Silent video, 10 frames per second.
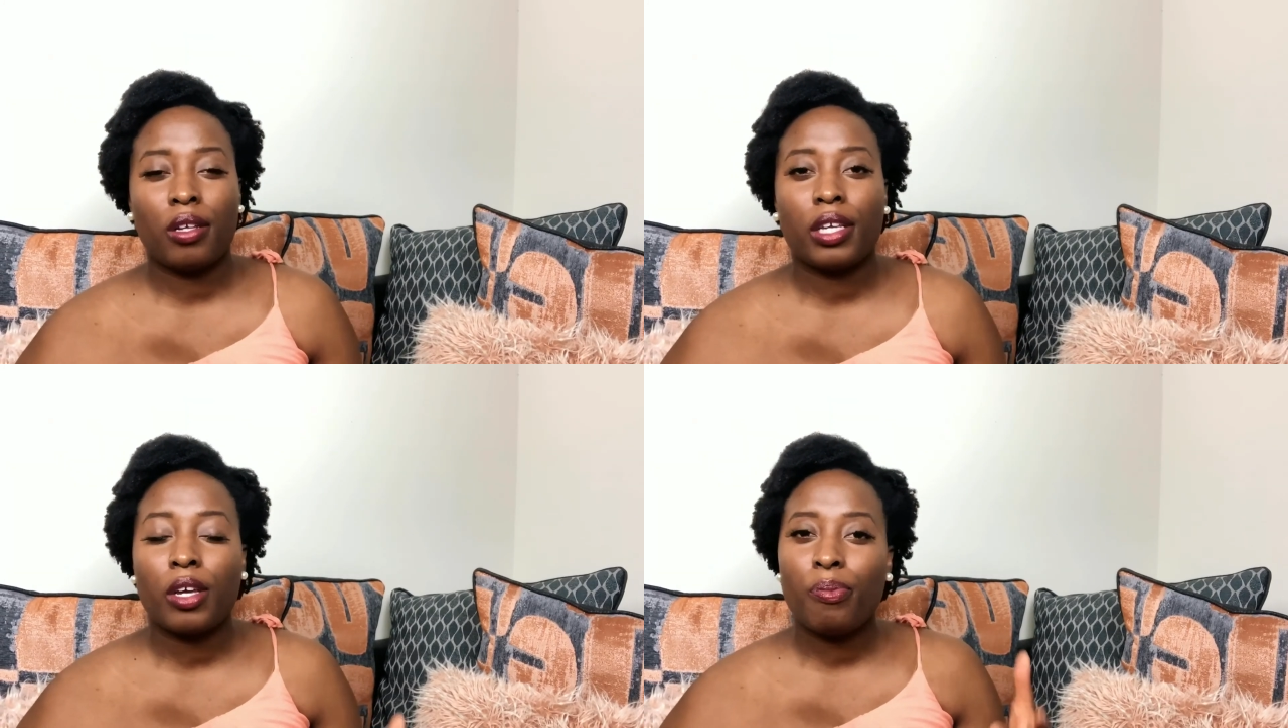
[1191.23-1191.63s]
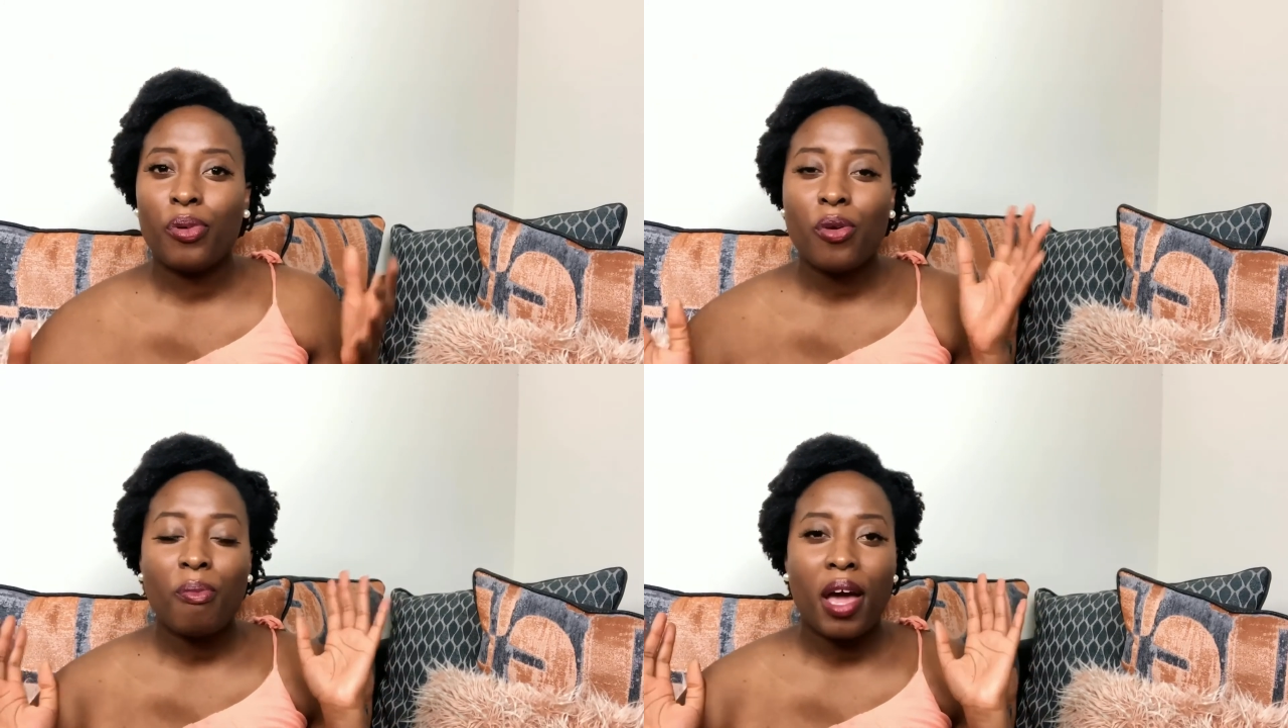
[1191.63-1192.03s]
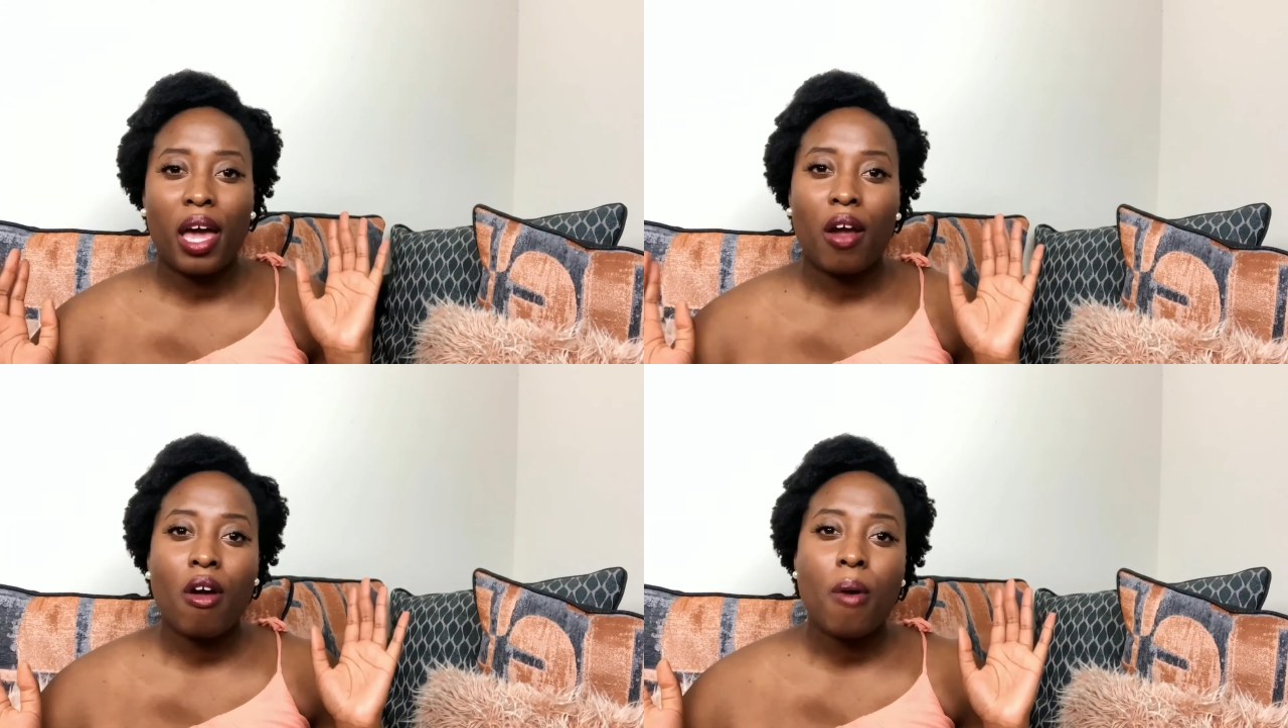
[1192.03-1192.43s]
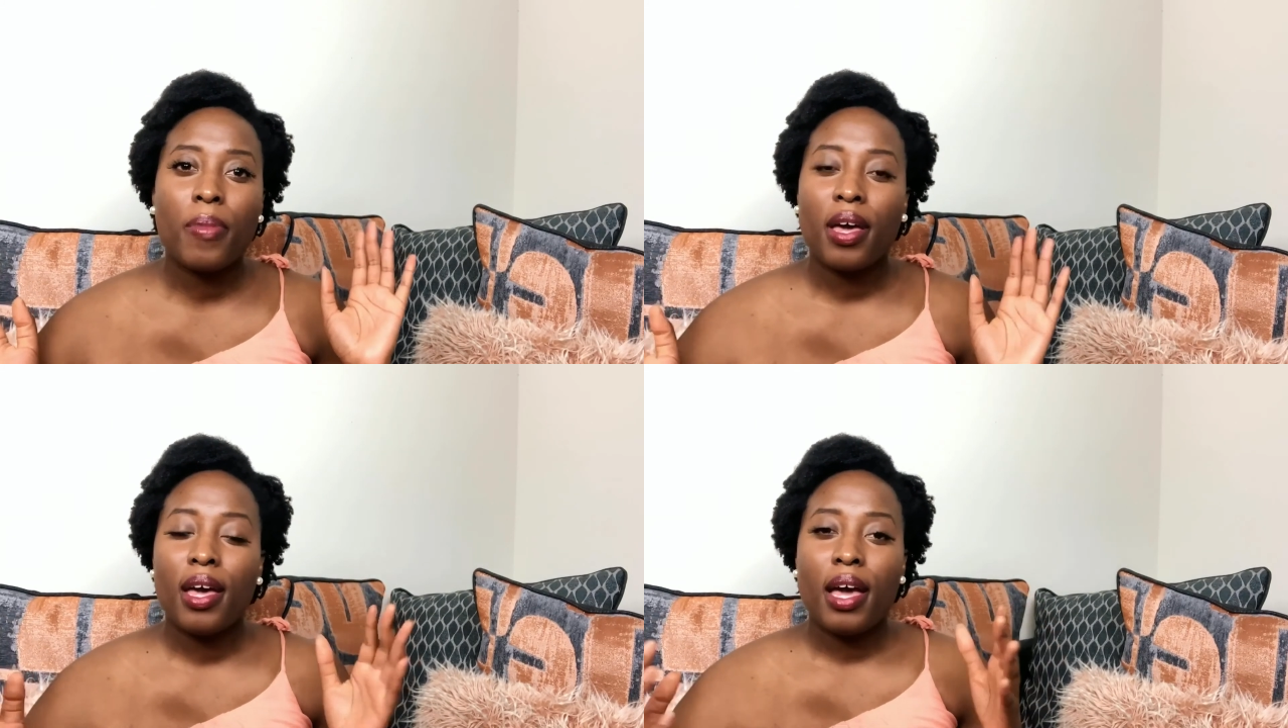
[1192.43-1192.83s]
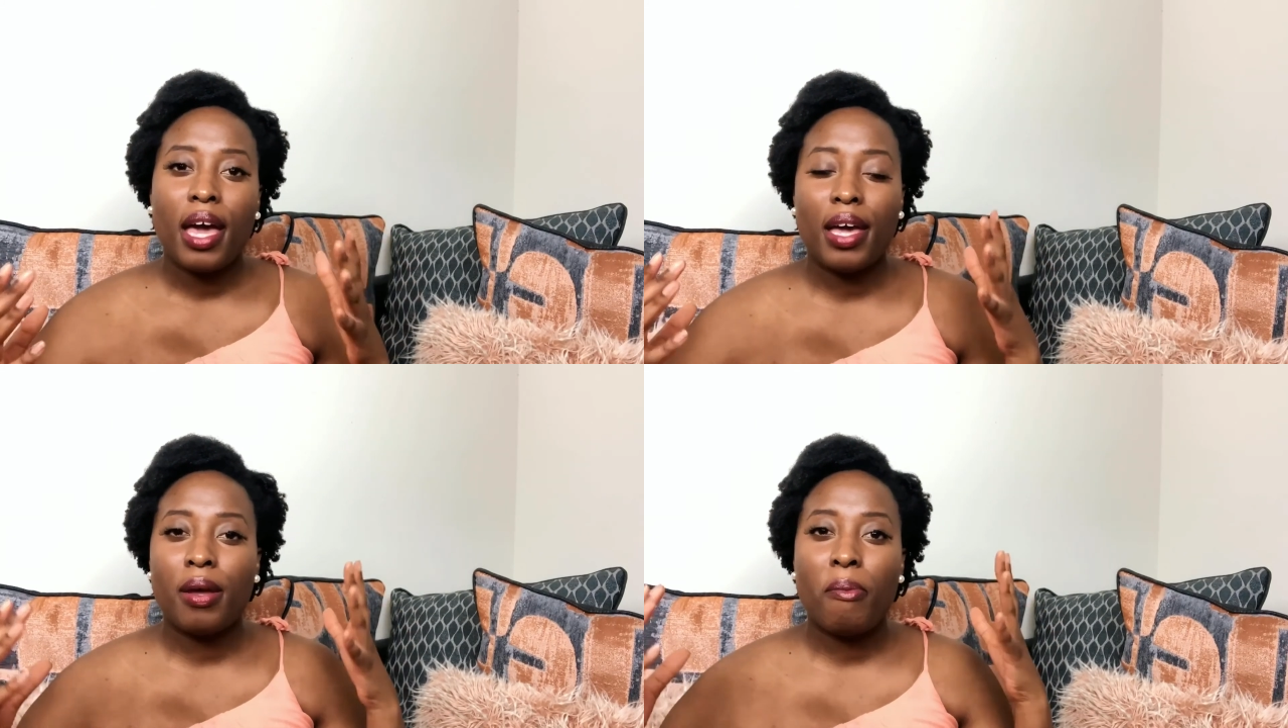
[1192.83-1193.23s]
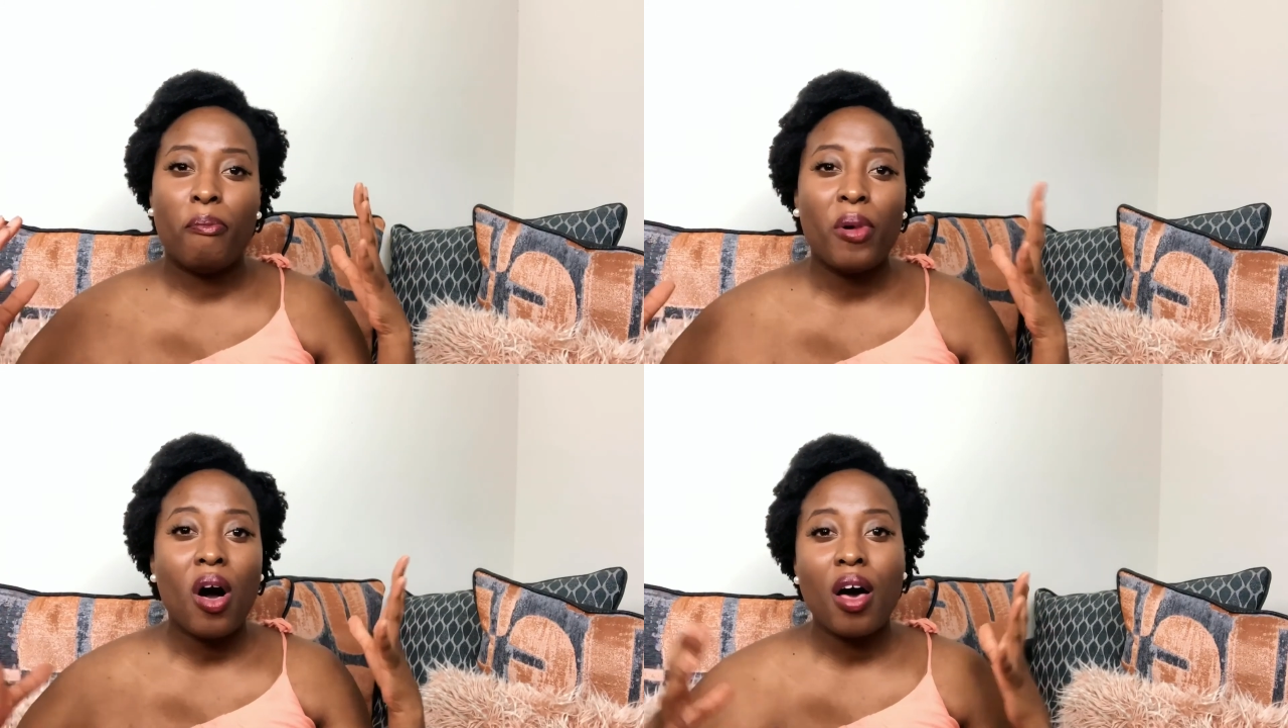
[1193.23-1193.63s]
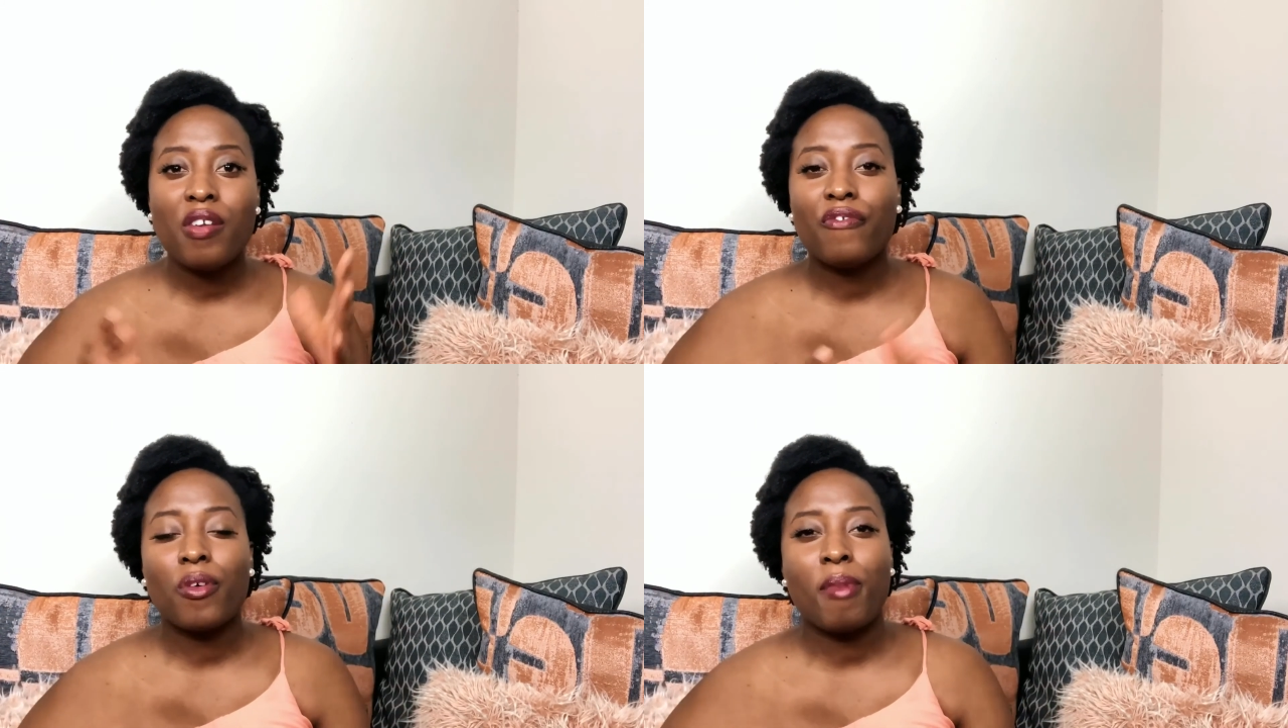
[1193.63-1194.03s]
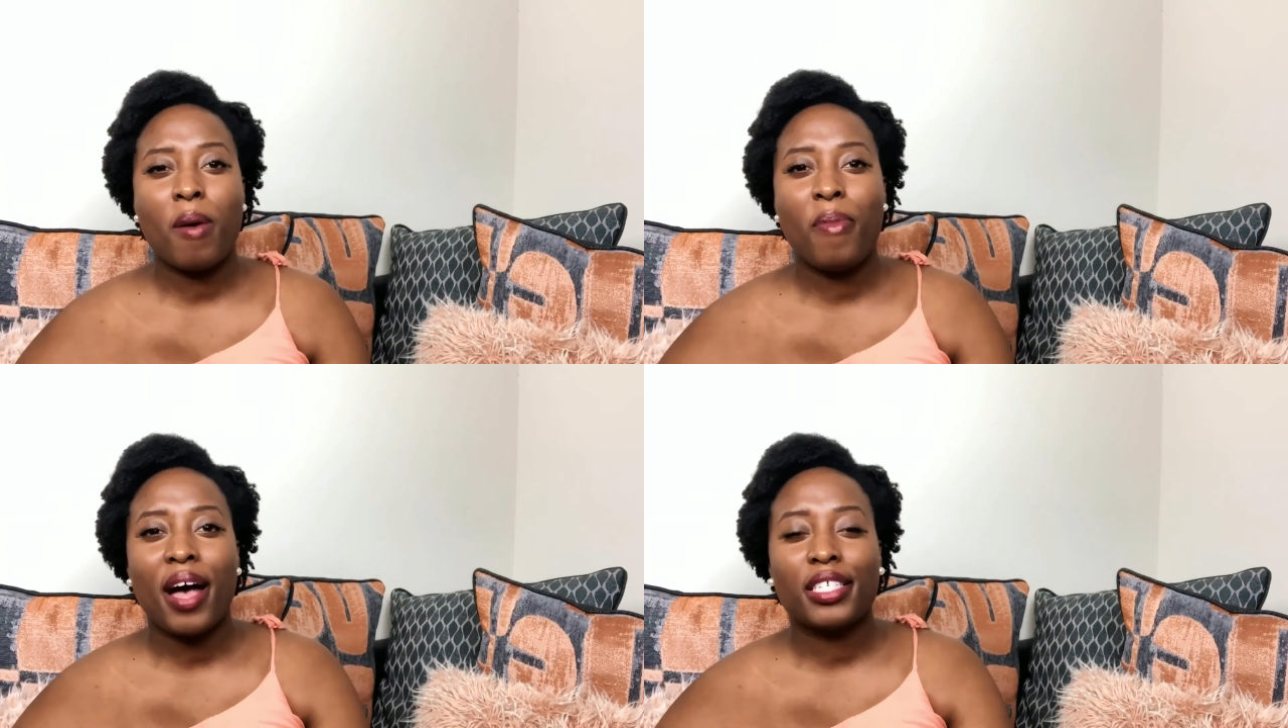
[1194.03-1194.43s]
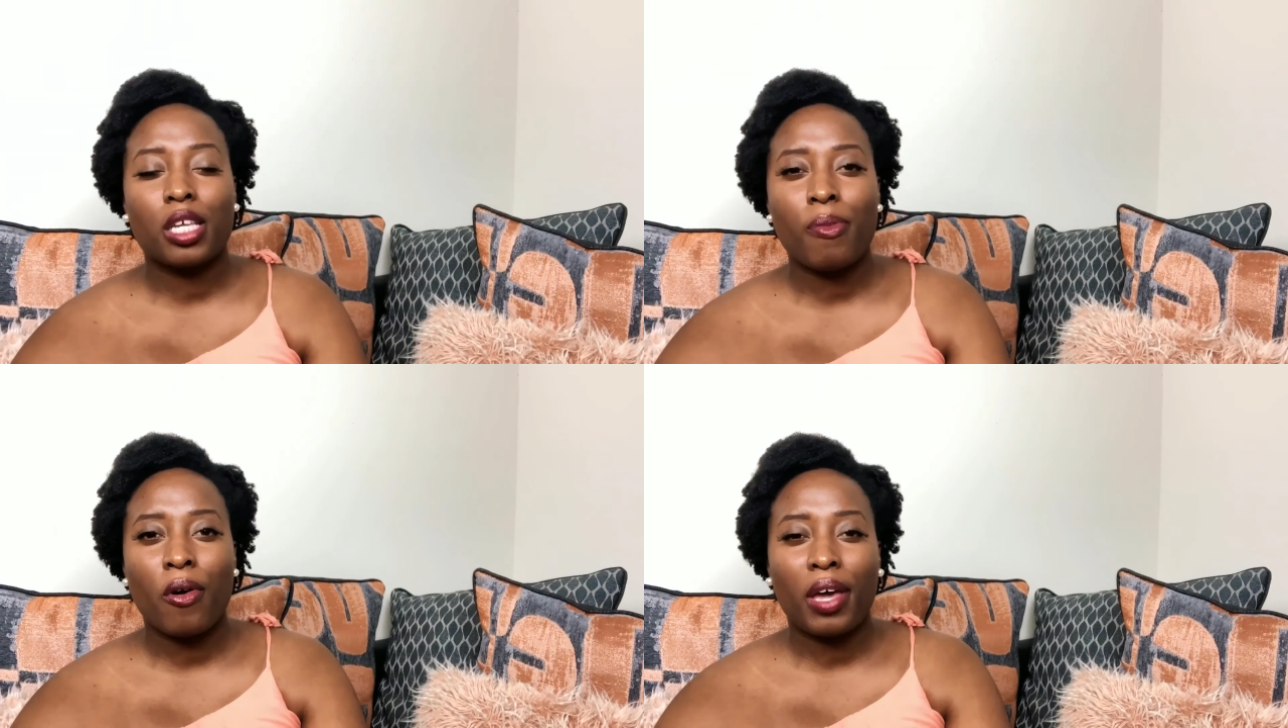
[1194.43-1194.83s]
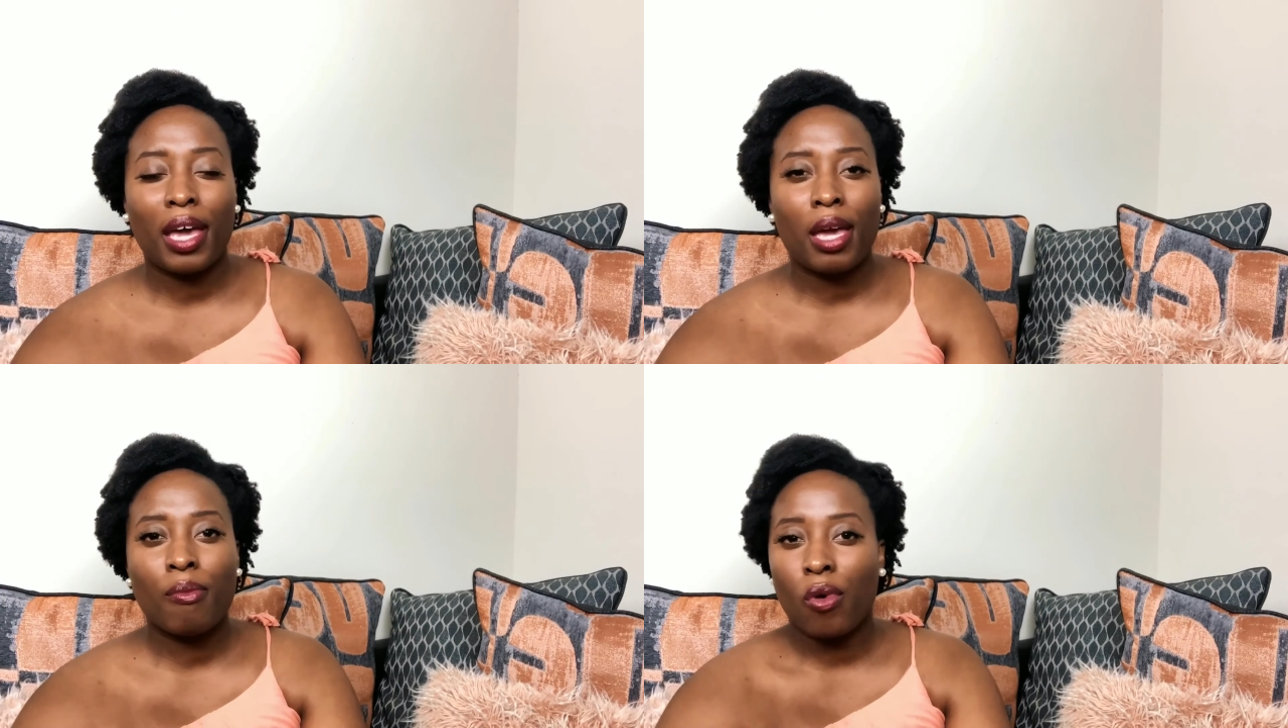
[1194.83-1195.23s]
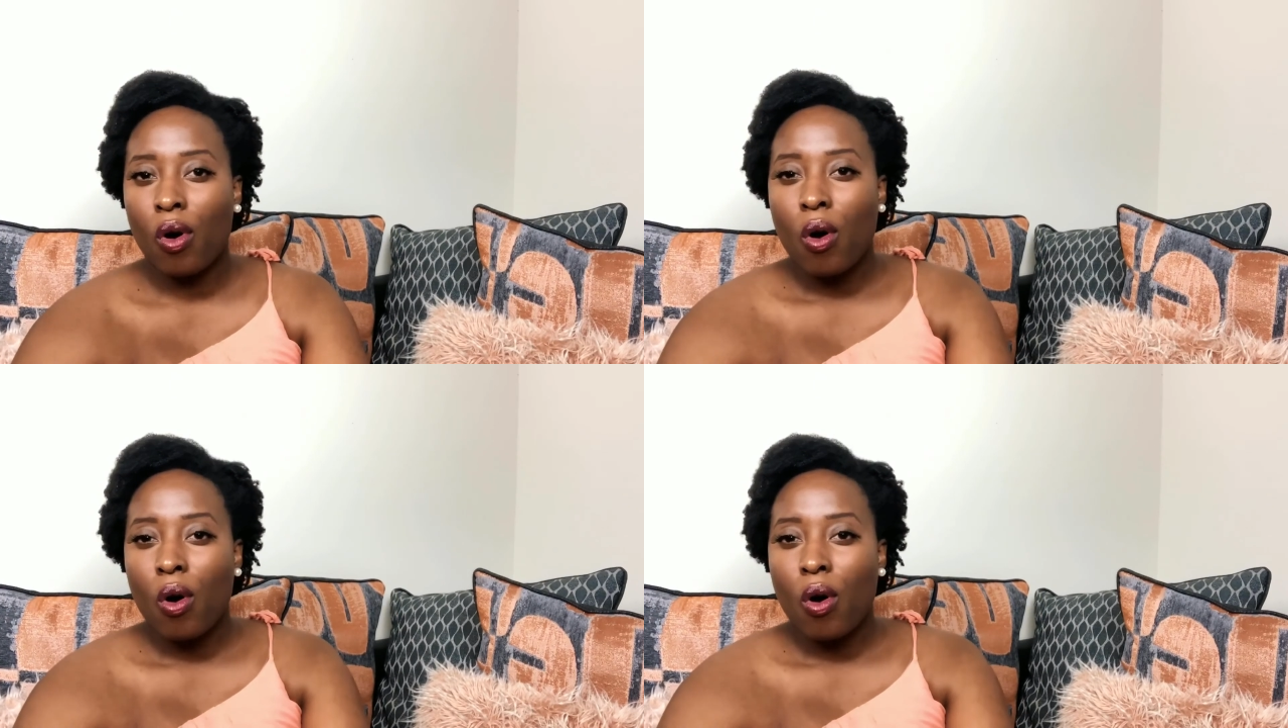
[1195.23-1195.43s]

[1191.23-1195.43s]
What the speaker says: I could put my hair up in a bun for my basketball game,